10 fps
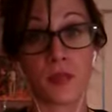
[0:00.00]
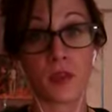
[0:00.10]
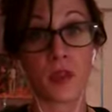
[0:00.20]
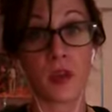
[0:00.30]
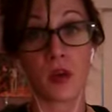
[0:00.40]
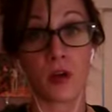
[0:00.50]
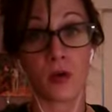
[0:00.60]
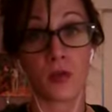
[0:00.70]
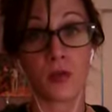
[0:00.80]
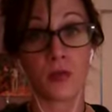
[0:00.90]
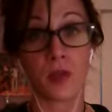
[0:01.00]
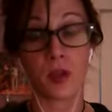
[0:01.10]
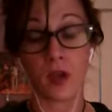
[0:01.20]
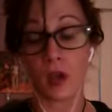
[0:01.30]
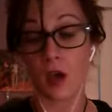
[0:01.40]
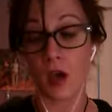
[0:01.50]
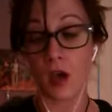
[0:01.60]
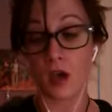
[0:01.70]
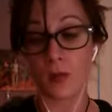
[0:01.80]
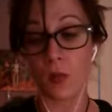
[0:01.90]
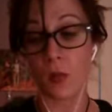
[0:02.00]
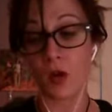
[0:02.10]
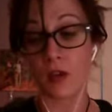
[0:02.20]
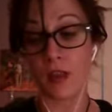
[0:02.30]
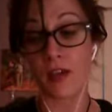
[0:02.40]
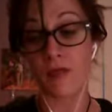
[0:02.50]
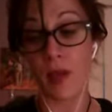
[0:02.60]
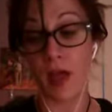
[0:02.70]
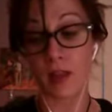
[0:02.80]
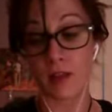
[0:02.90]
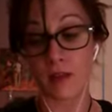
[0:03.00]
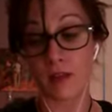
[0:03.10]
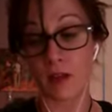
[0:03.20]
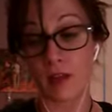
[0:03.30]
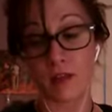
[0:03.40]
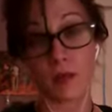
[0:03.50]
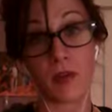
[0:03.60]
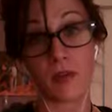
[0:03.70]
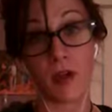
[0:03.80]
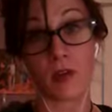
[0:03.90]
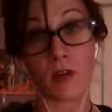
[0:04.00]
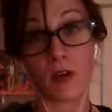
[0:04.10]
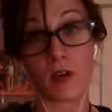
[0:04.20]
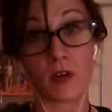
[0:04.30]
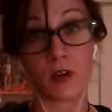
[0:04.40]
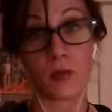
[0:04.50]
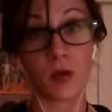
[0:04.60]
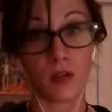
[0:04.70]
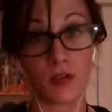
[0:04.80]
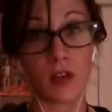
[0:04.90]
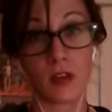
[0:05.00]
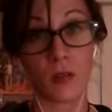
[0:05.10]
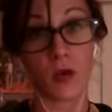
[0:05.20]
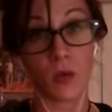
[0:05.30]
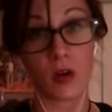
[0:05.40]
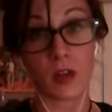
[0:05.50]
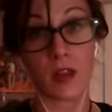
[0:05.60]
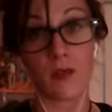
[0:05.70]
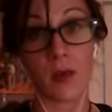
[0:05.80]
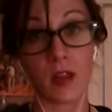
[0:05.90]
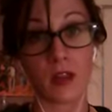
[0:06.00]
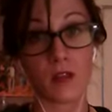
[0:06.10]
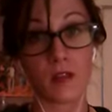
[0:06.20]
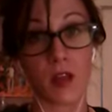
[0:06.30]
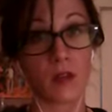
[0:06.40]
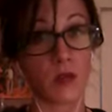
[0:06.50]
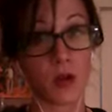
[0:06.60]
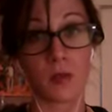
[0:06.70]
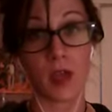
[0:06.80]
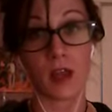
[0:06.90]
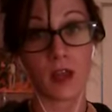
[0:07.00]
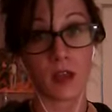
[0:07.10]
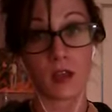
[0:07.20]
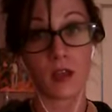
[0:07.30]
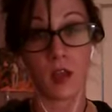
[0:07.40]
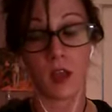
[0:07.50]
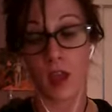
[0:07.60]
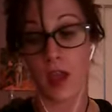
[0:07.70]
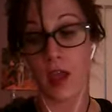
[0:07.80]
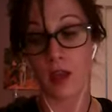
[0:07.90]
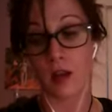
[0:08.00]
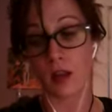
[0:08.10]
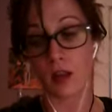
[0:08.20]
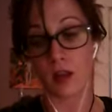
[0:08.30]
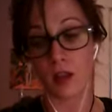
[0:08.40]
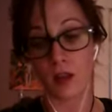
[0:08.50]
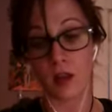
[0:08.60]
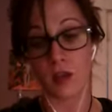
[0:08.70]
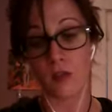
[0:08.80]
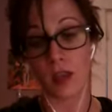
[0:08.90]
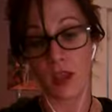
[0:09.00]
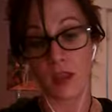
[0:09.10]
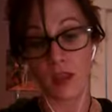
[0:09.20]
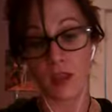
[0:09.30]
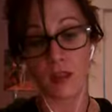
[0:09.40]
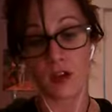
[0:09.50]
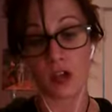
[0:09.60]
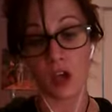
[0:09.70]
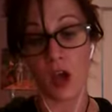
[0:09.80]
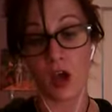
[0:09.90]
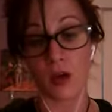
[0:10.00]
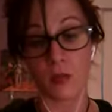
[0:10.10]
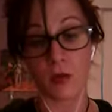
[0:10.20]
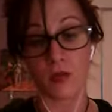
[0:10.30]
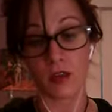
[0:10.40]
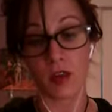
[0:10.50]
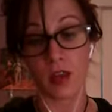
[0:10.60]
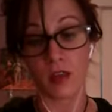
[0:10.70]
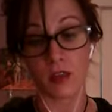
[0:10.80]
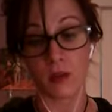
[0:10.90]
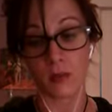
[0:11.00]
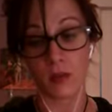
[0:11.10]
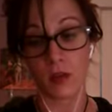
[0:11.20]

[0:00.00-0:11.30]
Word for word: You know, um, work life balance needs to be found on your your person needs more work life balance. That's what I'm getting, and you know they can't let the job overtake them.